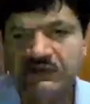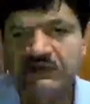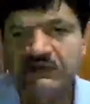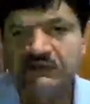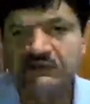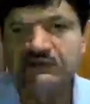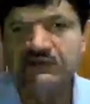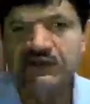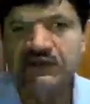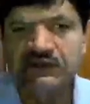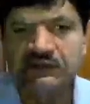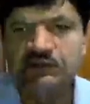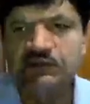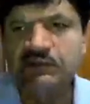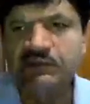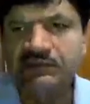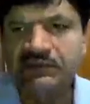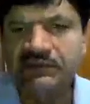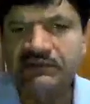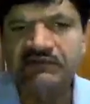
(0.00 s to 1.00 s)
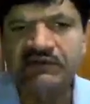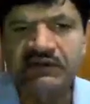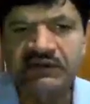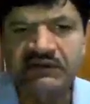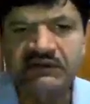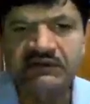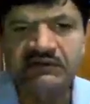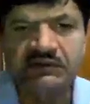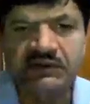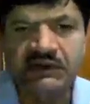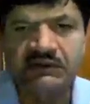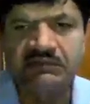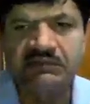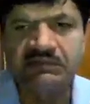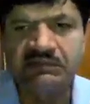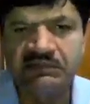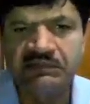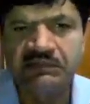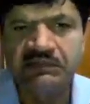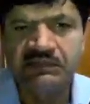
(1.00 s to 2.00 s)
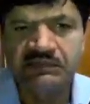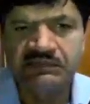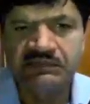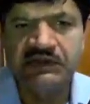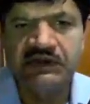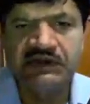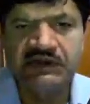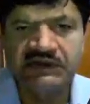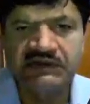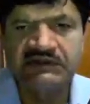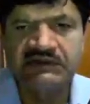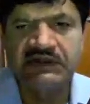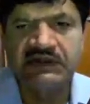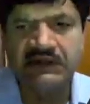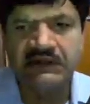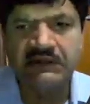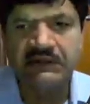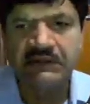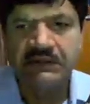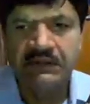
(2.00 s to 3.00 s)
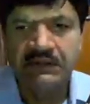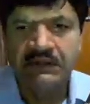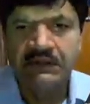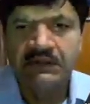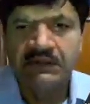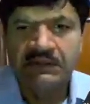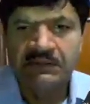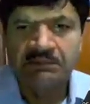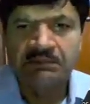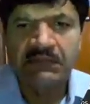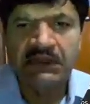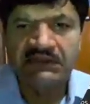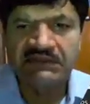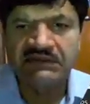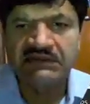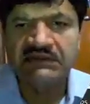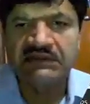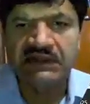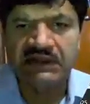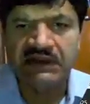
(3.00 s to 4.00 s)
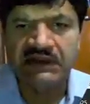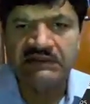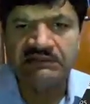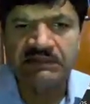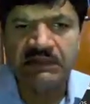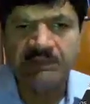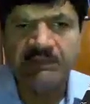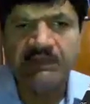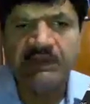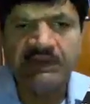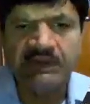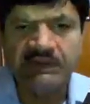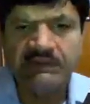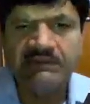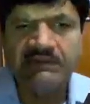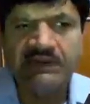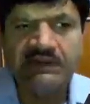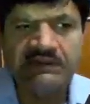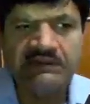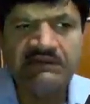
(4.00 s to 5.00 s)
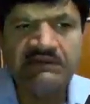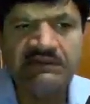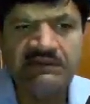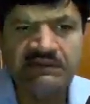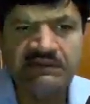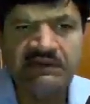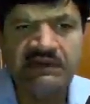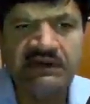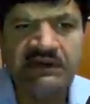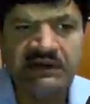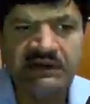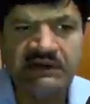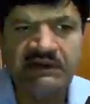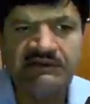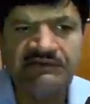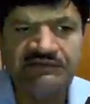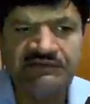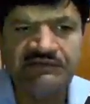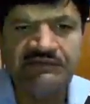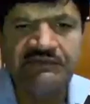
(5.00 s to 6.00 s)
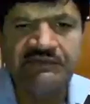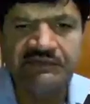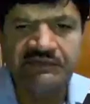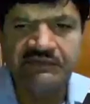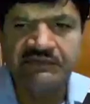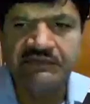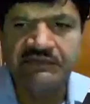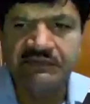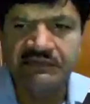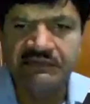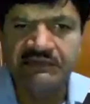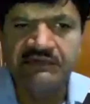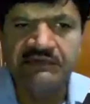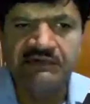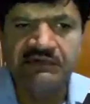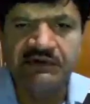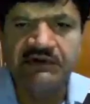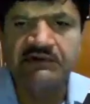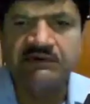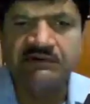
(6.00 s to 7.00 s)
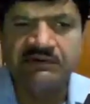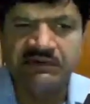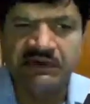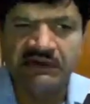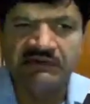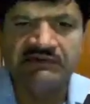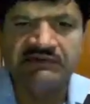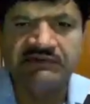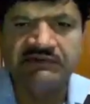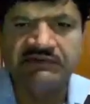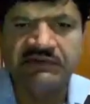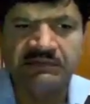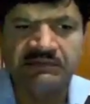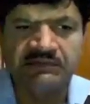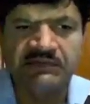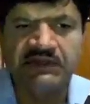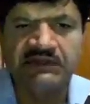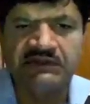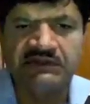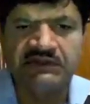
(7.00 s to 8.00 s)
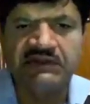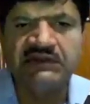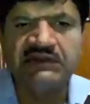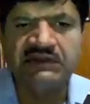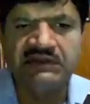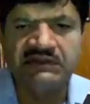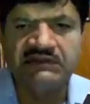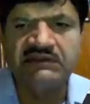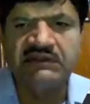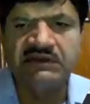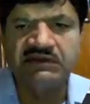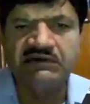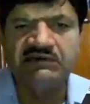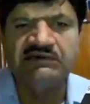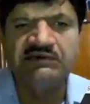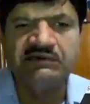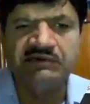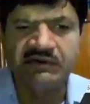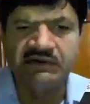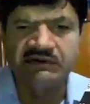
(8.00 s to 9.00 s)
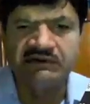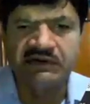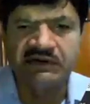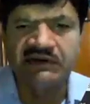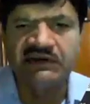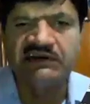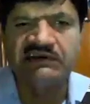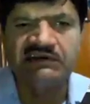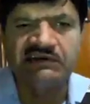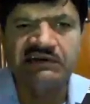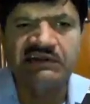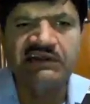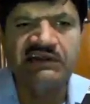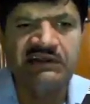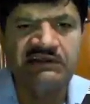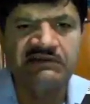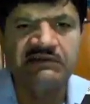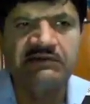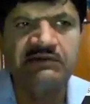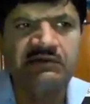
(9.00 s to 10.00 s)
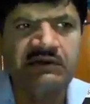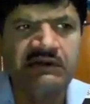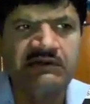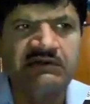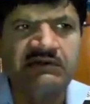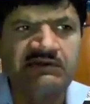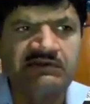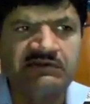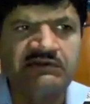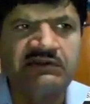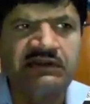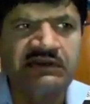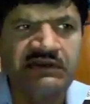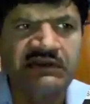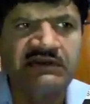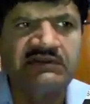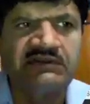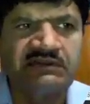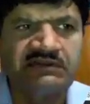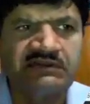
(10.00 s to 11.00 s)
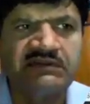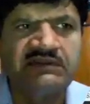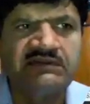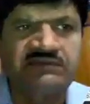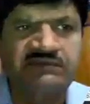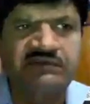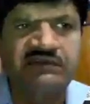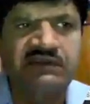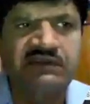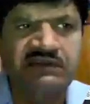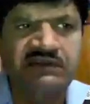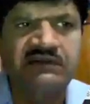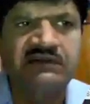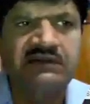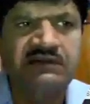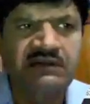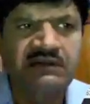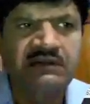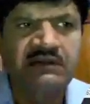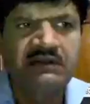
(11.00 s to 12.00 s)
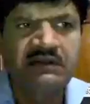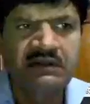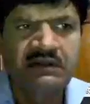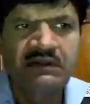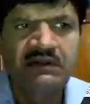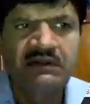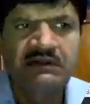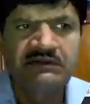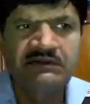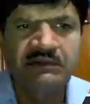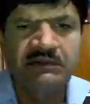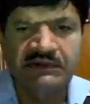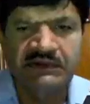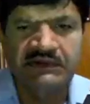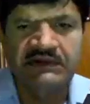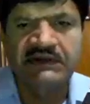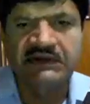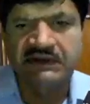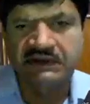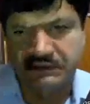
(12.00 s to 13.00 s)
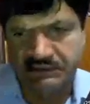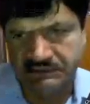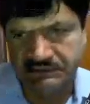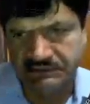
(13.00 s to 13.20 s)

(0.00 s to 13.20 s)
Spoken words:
So there are two options. One, you can generate the mesh in the RAS mapper. Then if you want to have some changes and other thing, or you want to generate over here, so you can also generate this one in geometry data